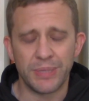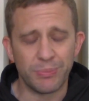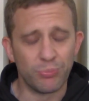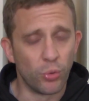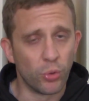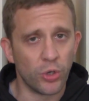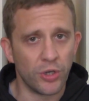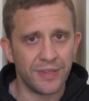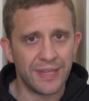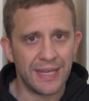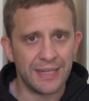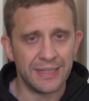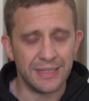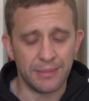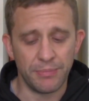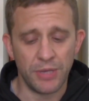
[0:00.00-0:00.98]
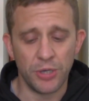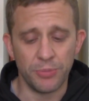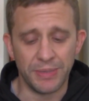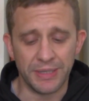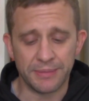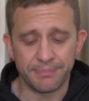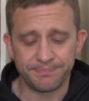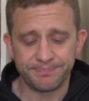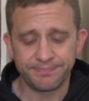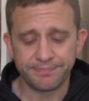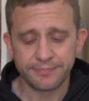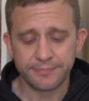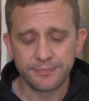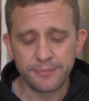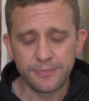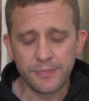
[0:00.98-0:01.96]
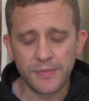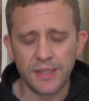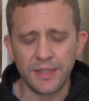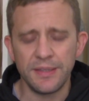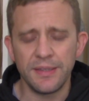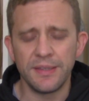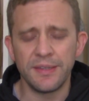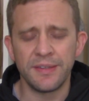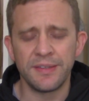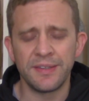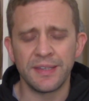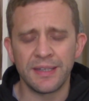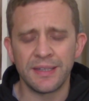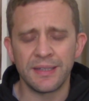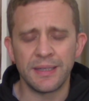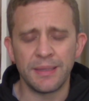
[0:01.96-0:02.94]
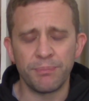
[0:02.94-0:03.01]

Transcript: more on that in a moment. The